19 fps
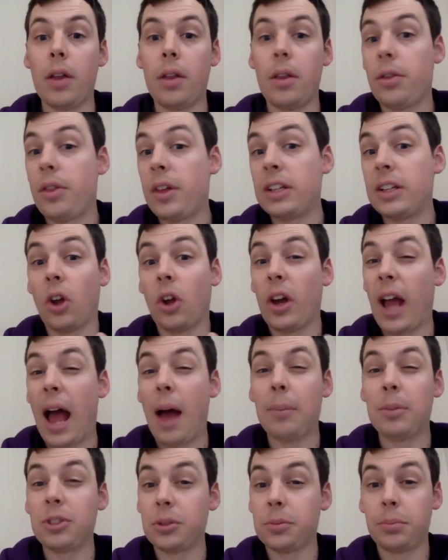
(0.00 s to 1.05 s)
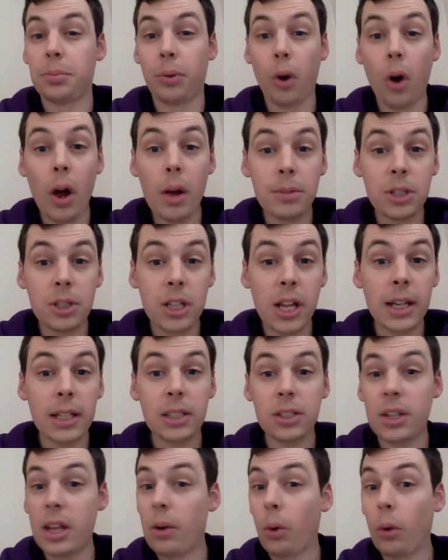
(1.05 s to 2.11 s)
Things like Amazon Prime
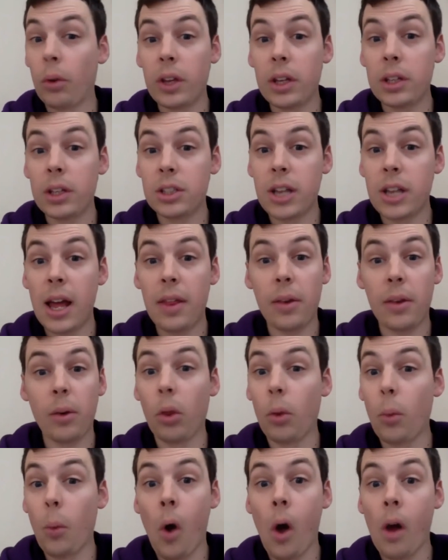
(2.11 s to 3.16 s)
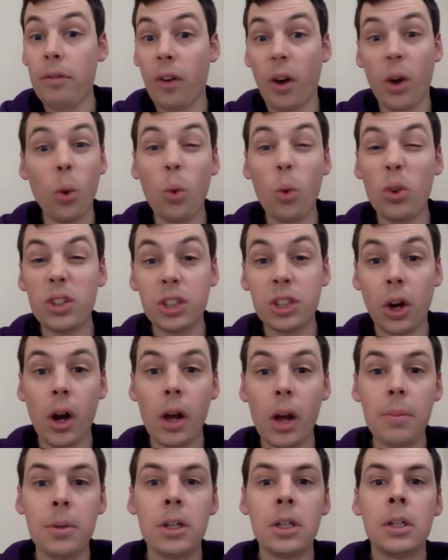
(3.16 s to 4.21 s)
sticks, they're on the internet, they're on the Wi-Fi all the
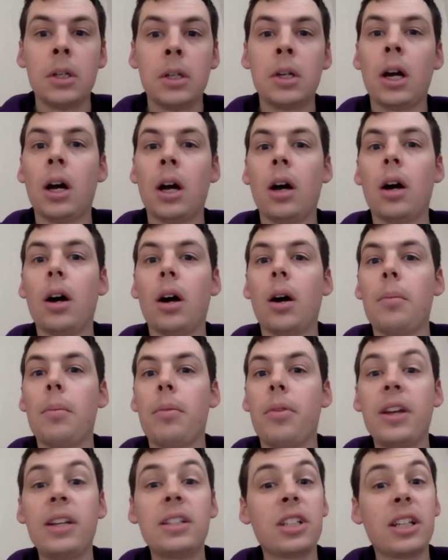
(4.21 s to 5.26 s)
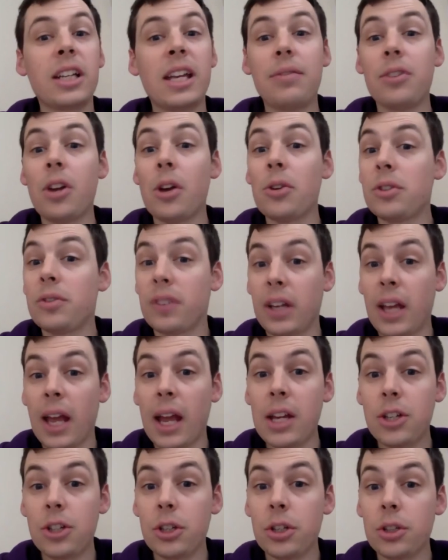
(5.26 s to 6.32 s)
time. Things that give
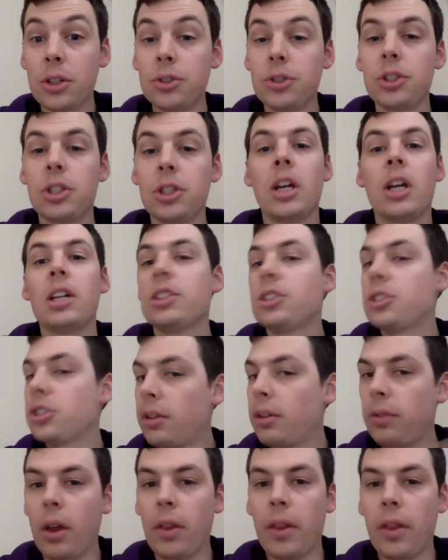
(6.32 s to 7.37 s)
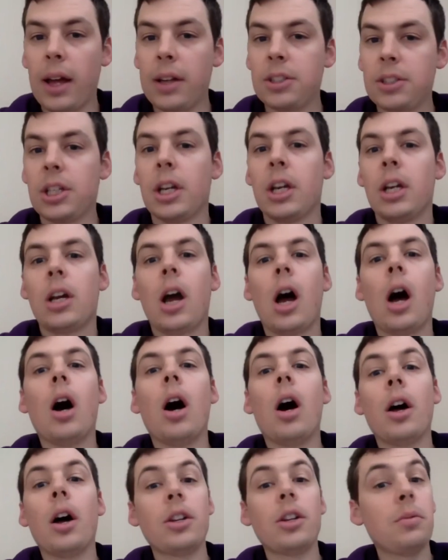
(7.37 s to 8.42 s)
notifications, stuff like
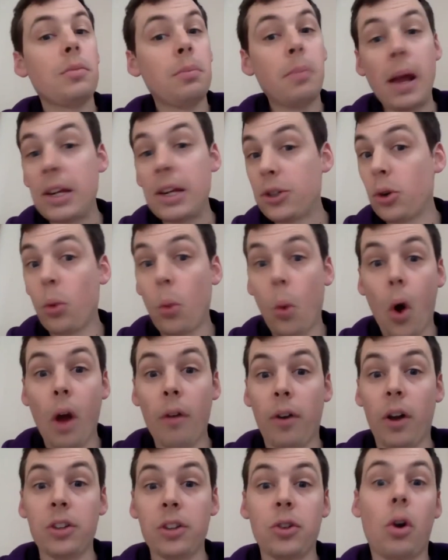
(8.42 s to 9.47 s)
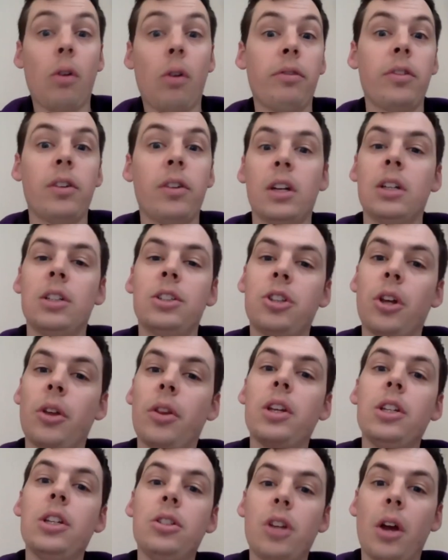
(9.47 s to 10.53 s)
that. Make sure Wi-Fi is off so
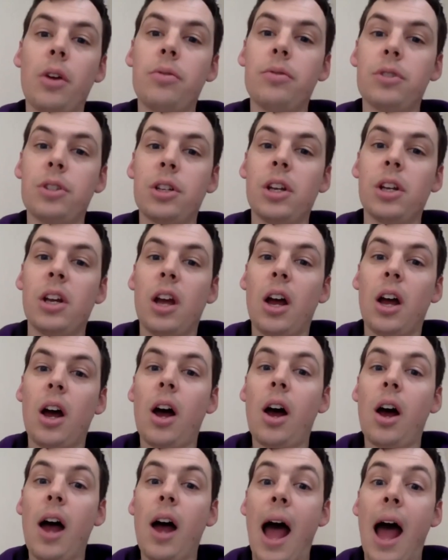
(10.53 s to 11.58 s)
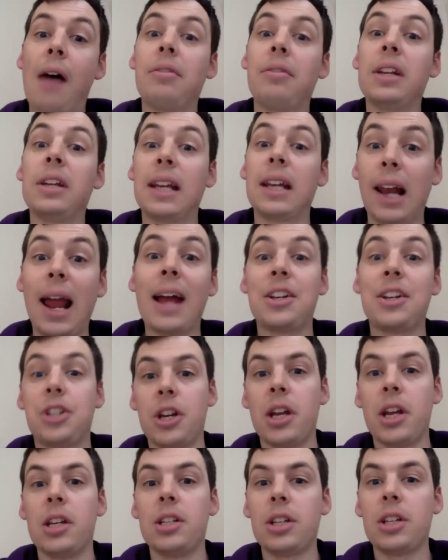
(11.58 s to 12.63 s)
that you don't have any
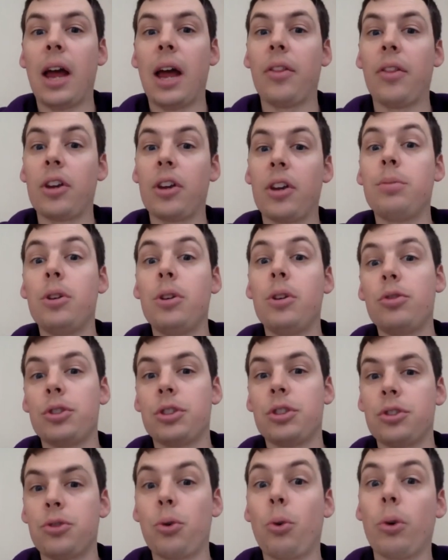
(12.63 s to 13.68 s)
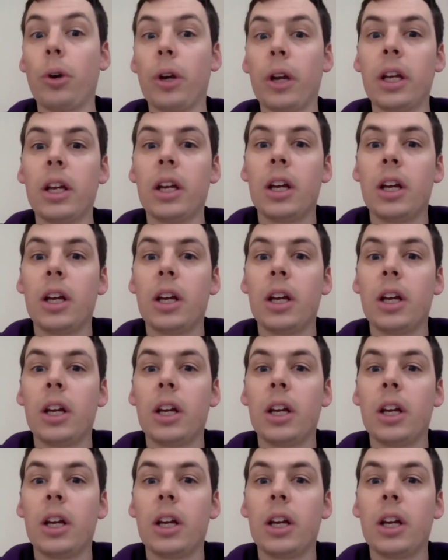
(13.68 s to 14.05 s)
clashes and the computer isn't drawing